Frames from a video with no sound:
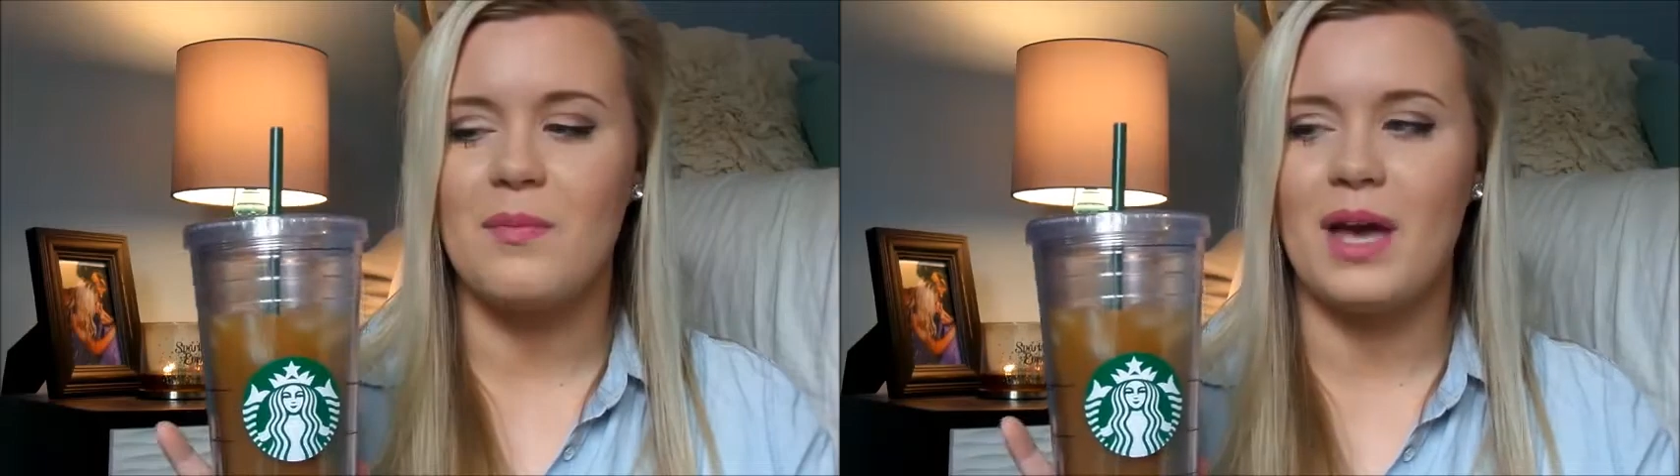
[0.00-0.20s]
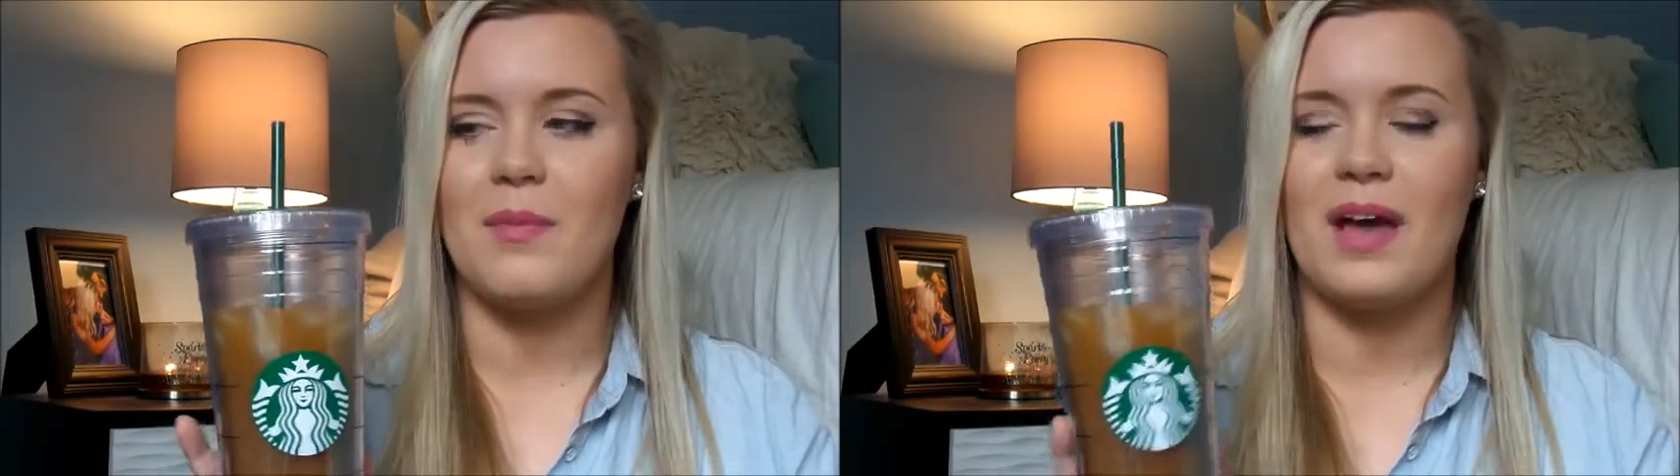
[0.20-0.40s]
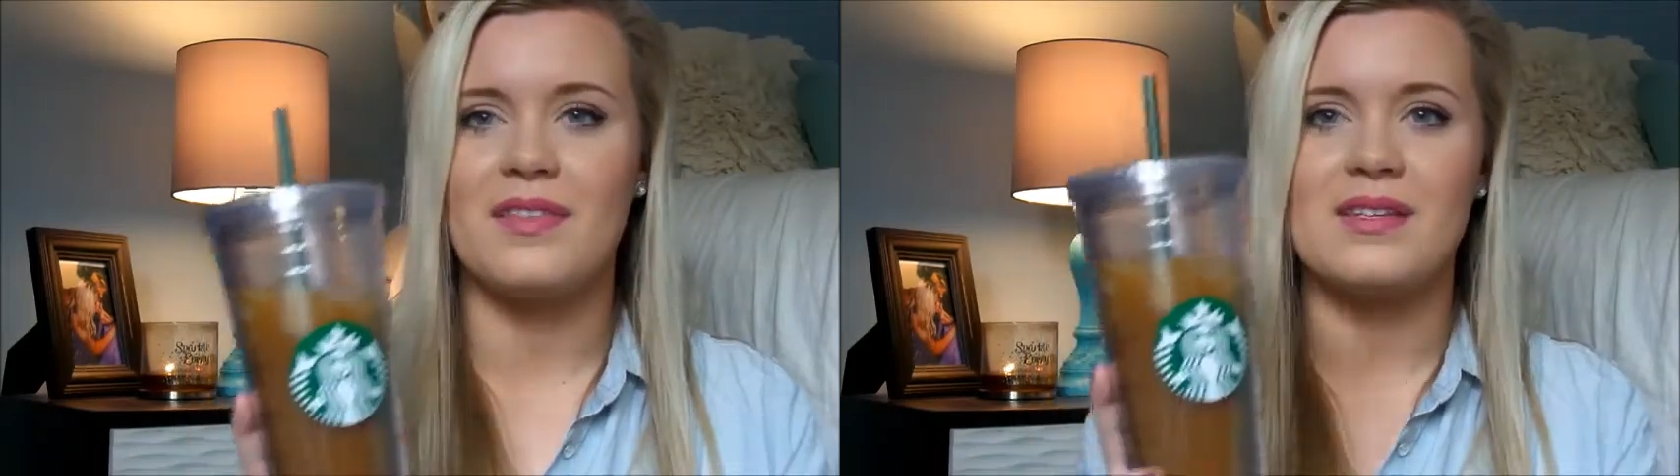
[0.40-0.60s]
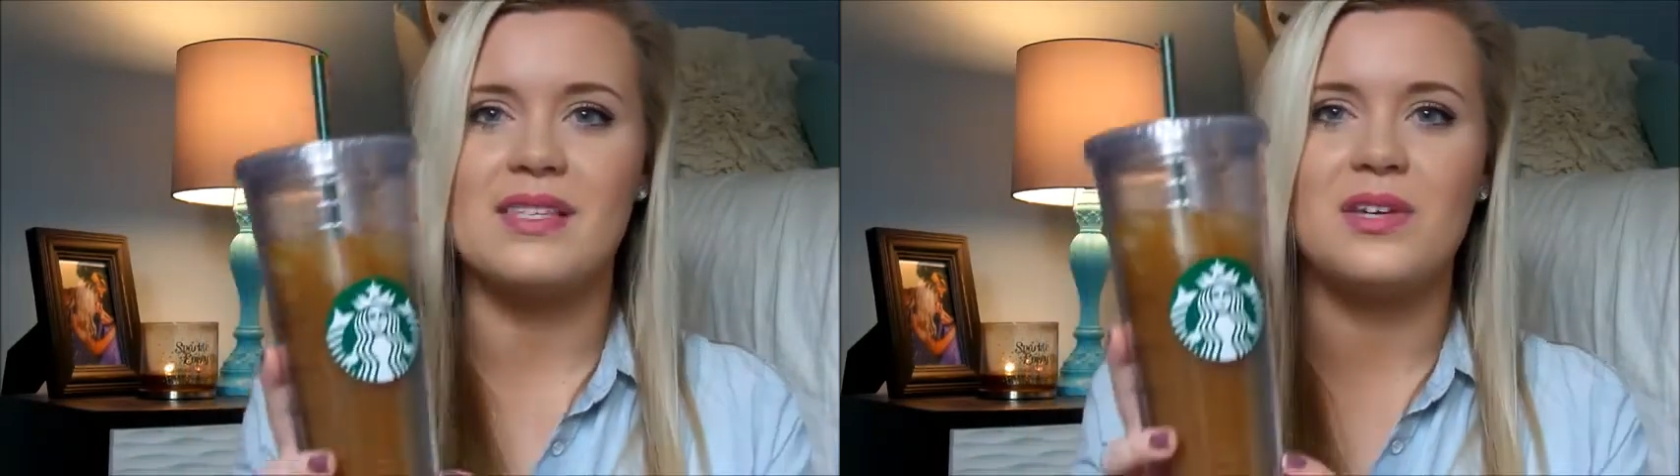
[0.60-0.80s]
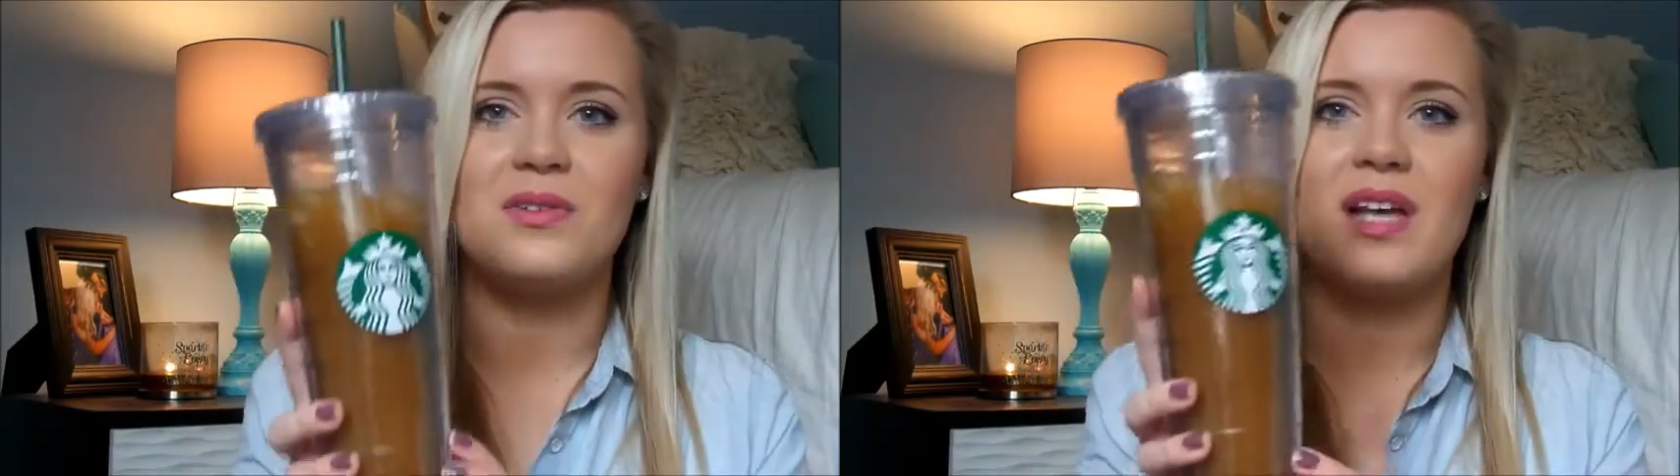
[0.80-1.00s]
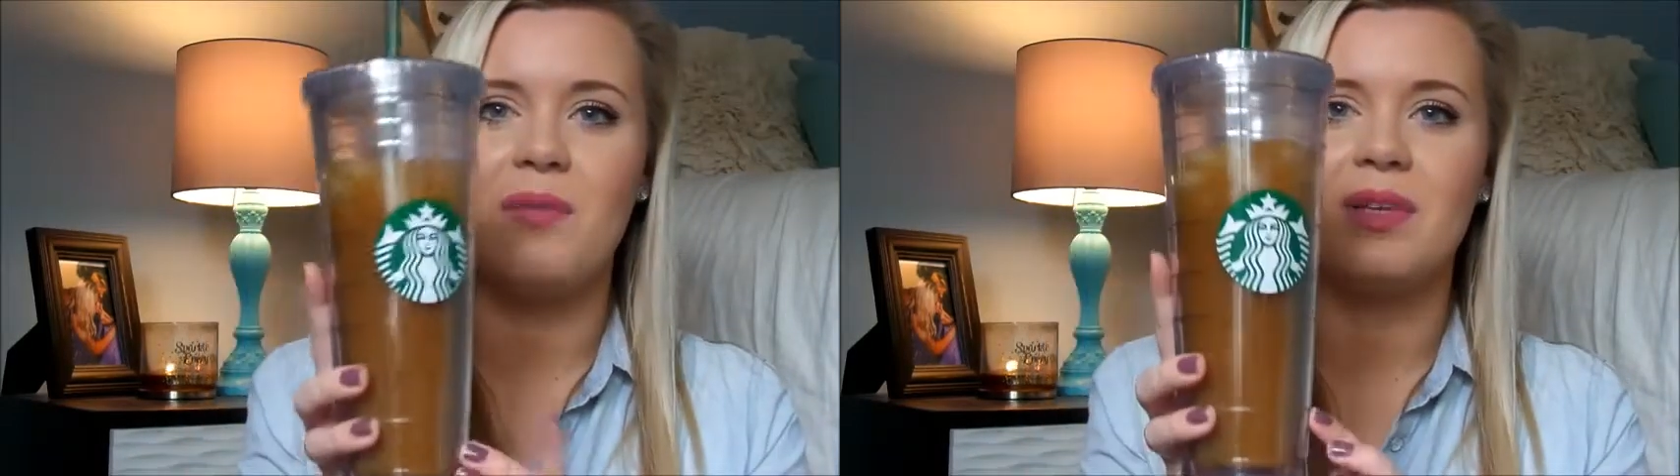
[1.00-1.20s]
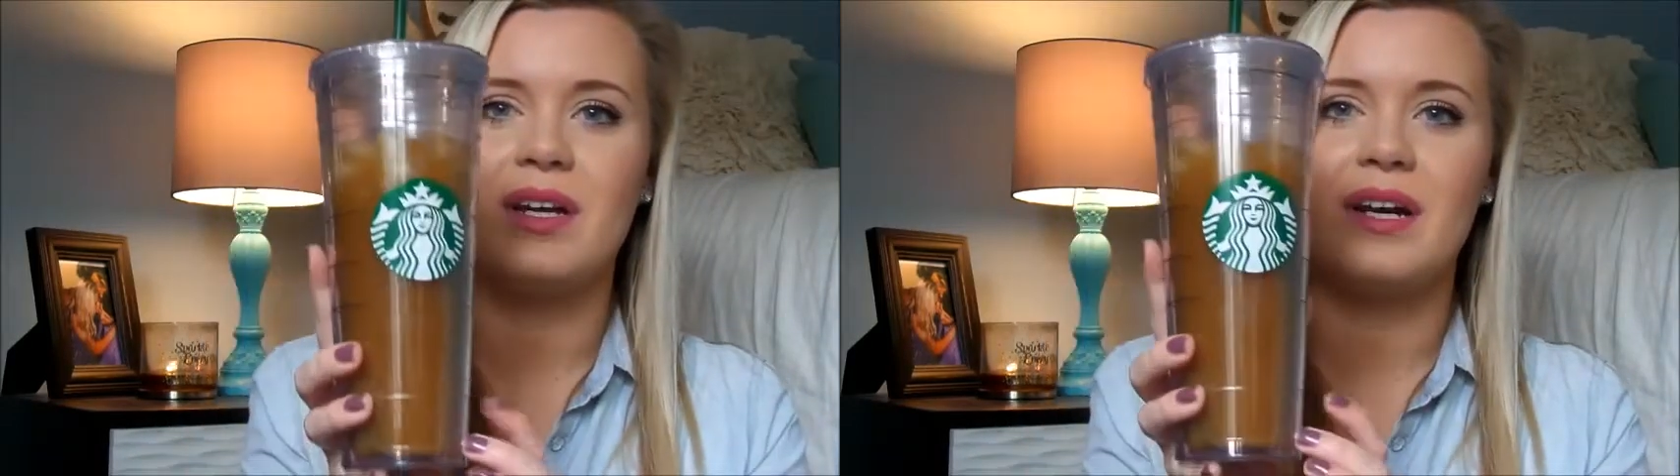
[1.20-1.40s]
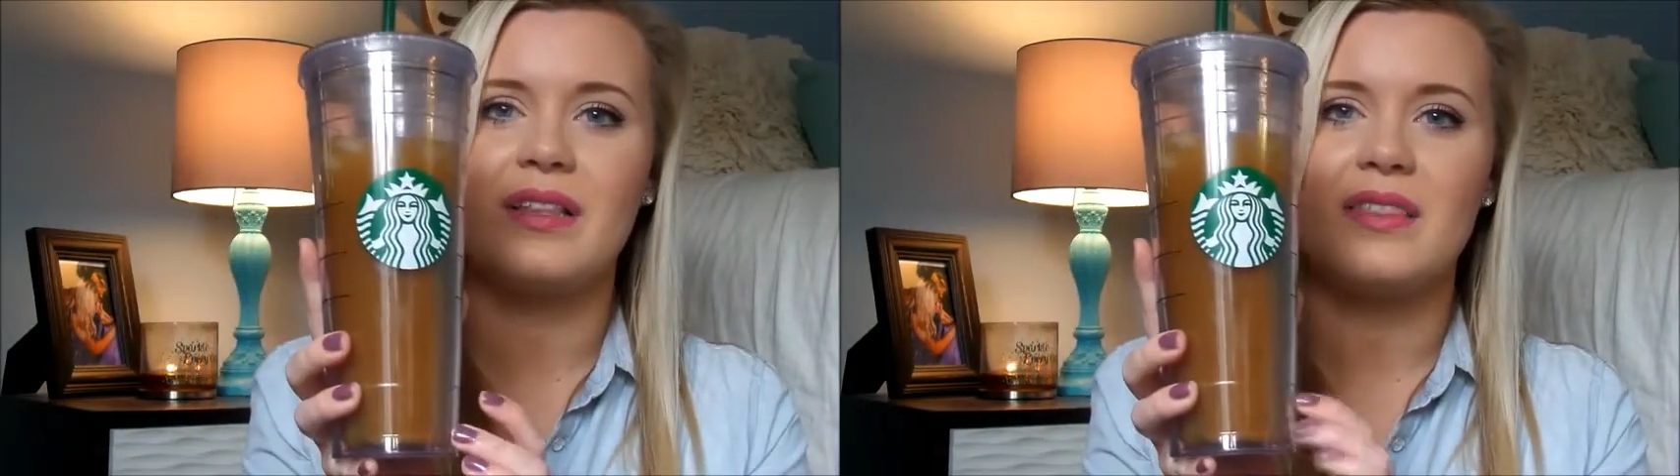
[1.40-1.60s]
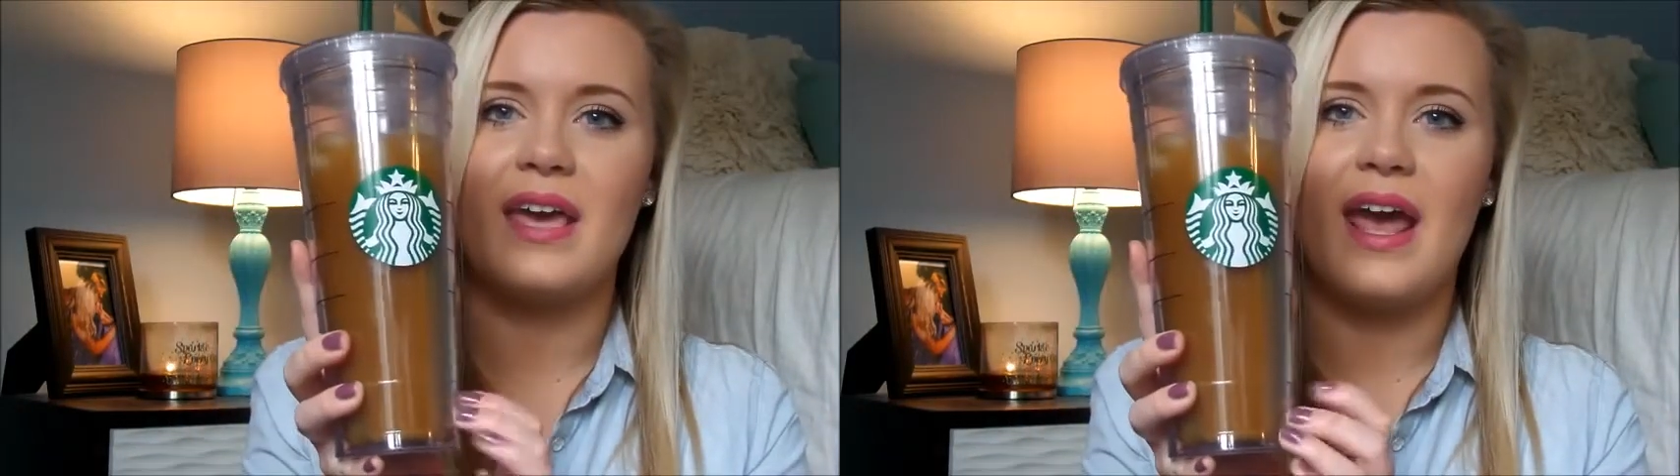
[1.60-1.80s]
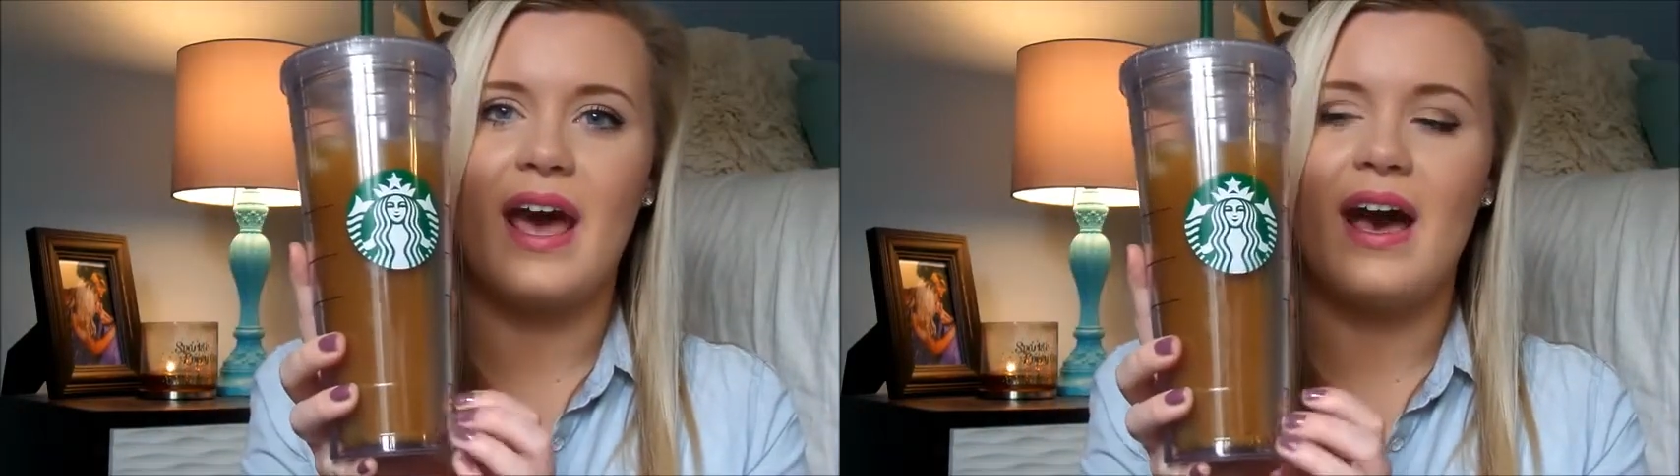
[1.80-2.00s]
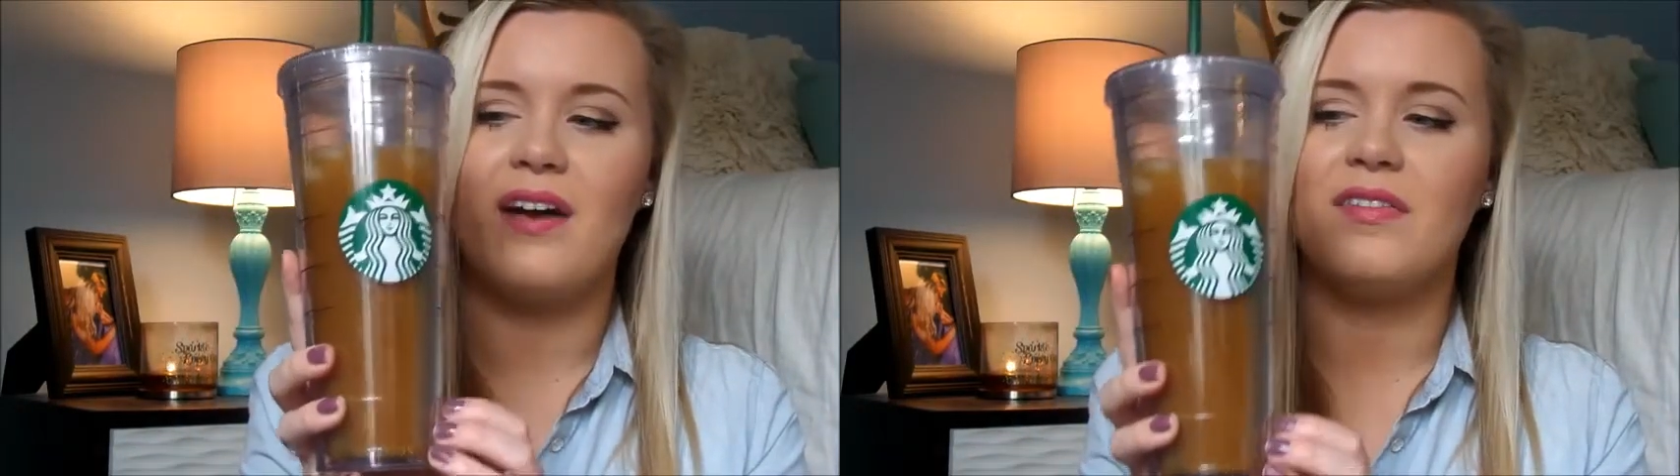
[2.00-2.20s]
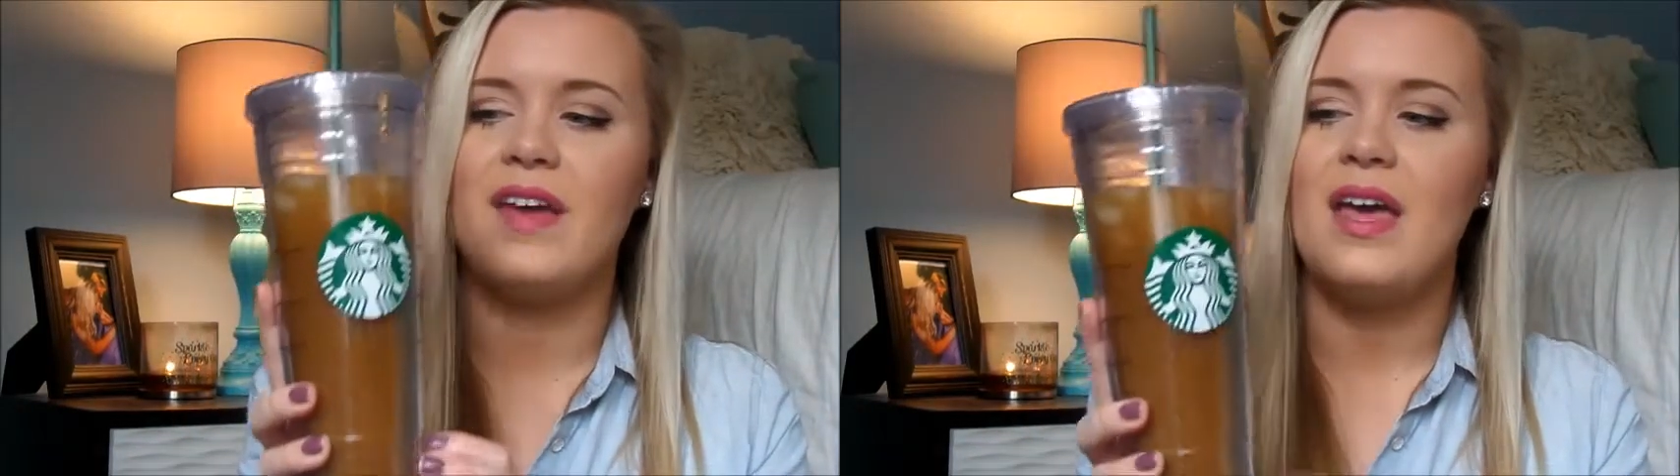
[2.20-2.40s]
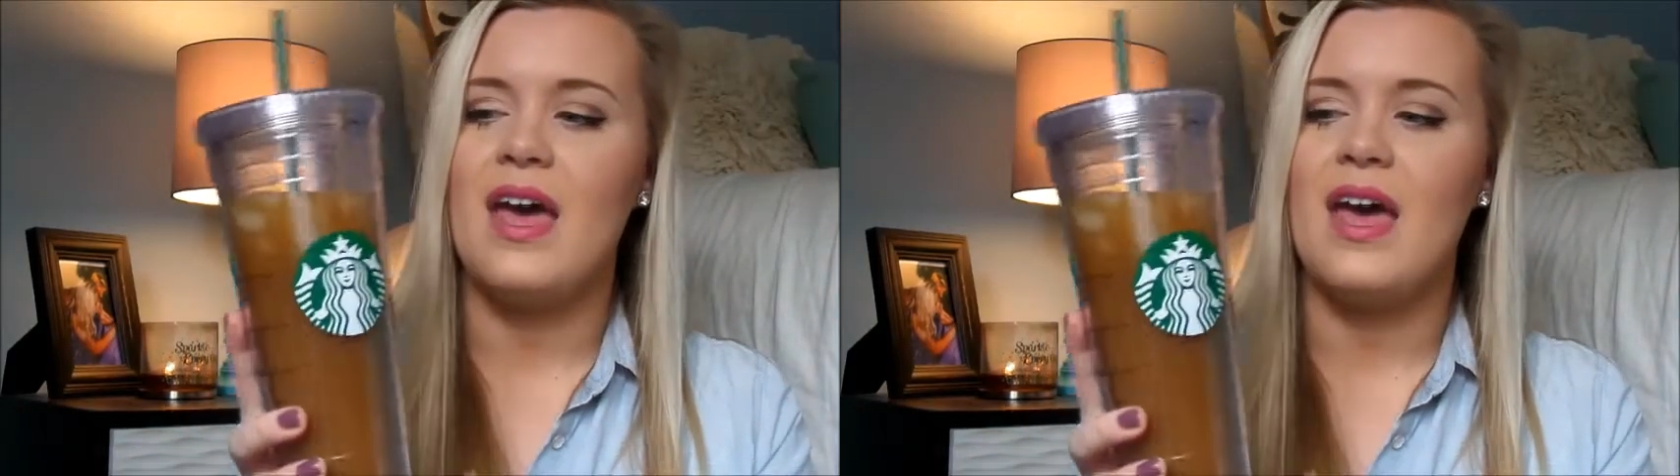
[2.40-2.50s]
I bought this cute tumbler that they have,